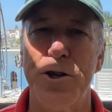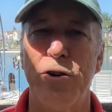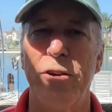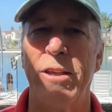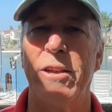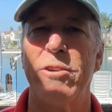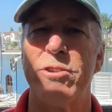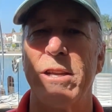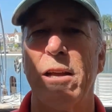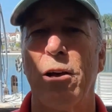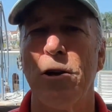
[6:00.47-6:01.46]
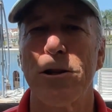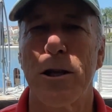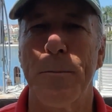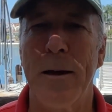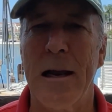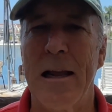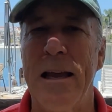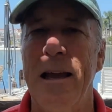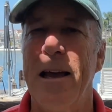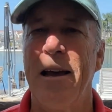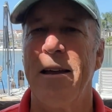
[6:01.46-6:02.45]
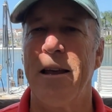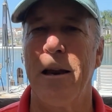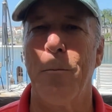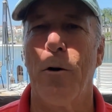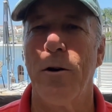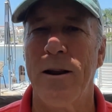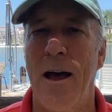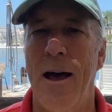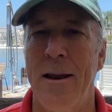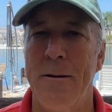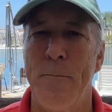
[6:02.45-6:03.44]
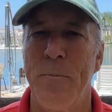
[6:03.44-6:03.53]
your energy, ultimately getting more done.